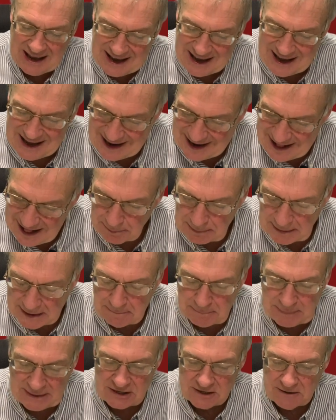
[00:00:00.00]
I'll be a
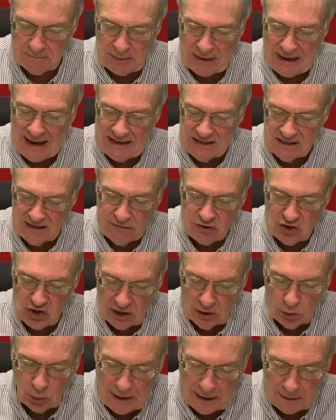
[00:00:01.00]
bit surprised if
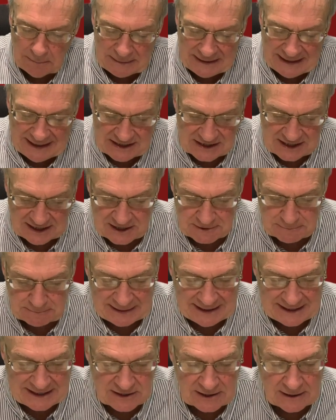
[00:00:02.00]
Chilwell plays in his
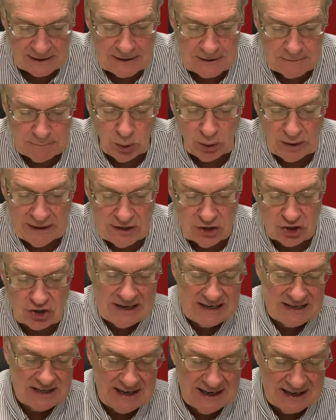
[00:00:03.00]
place. But
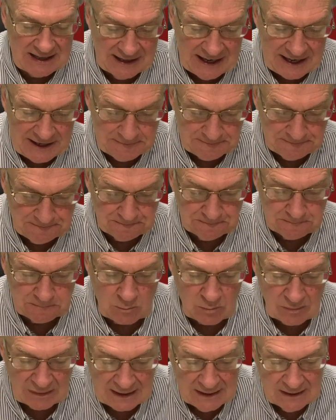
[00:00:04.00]
interestingly,
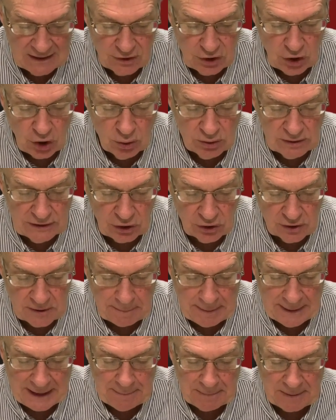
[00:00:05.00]
the only other
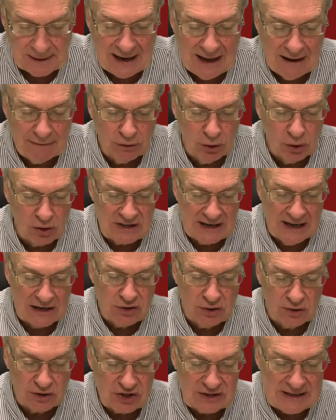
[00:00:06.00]
paper that I've looked at,
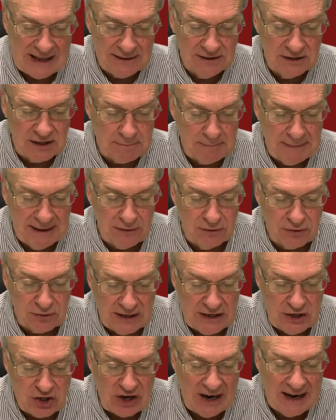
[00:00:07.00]
so the Standard made
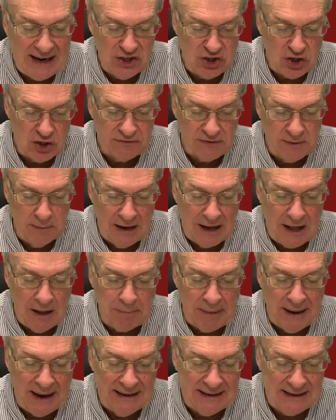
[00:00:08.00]
3 changes from the
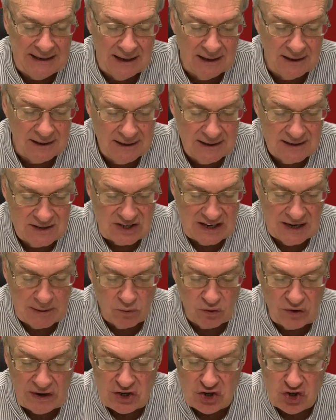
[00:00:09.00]
Albania team:
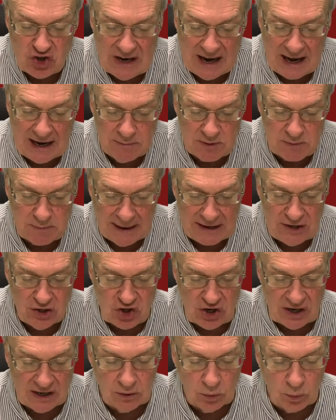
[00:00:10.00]
Reece James, Ben
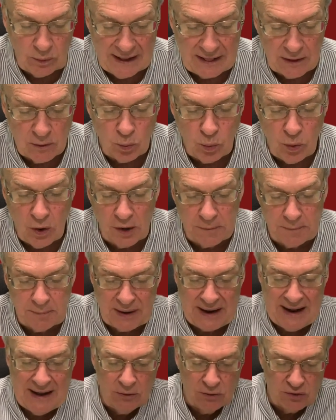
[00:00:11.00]
Chilwell and
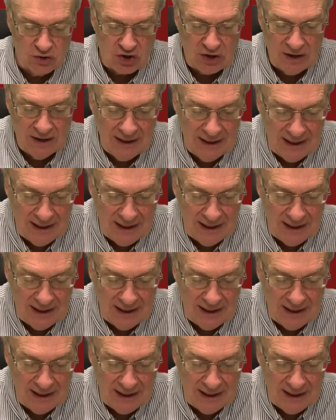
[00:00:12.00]
Ward-Prowse.